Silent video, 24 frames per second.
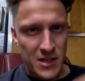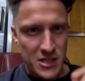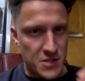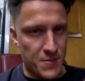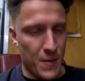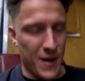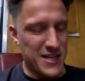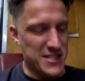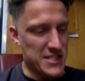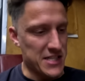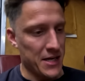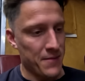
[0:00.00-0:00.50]

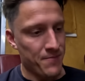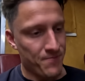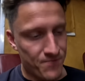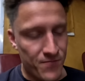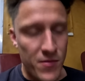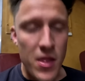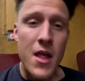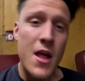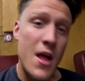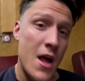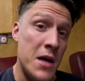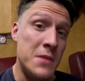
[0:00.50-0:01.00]
Spicy.
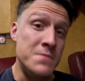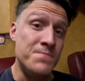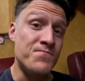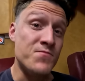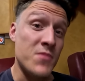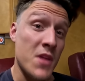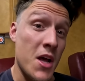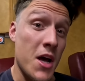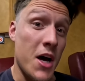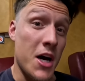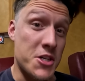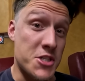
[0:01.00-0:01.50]

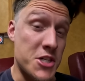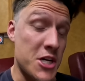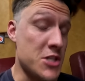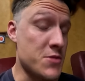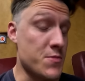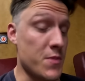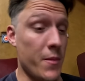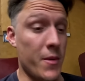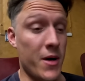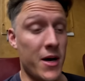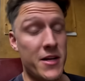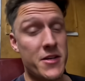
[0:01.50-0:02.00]
I
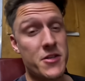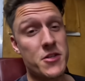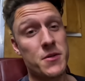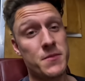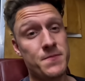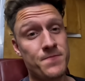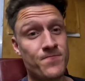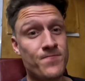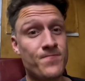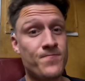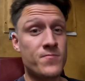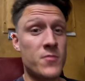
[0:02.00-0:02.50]
changed my mind.
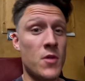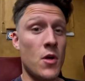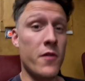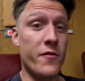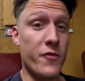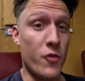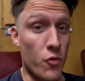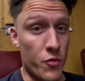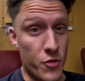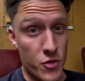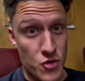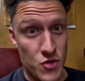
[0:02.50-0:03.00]

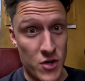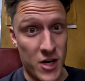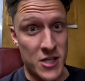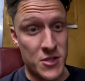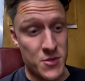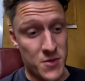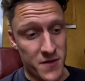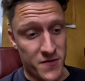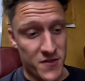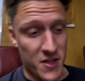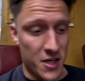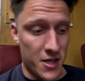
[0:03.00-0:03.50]
Of all the trains
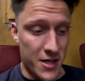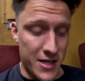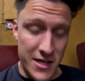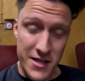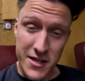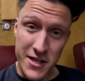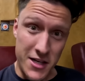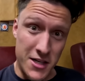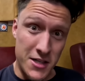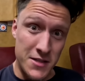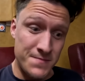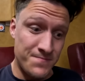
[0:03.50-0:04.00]
we've done in
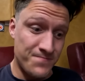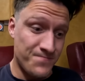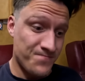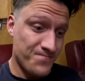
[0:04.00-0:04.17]
India,